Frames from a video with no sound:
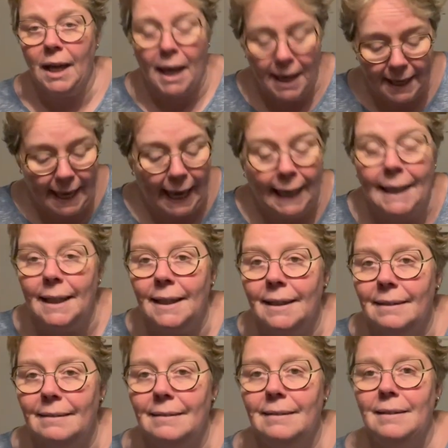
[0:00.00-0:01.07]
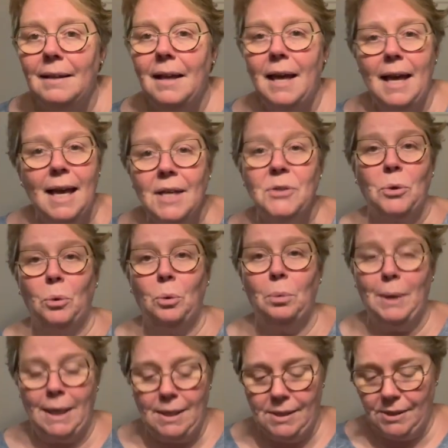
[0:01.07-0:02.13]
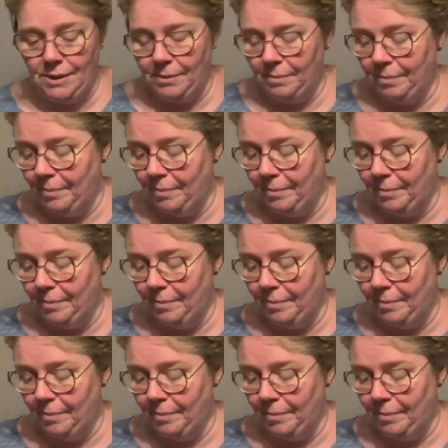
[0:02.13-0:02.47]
again, as always.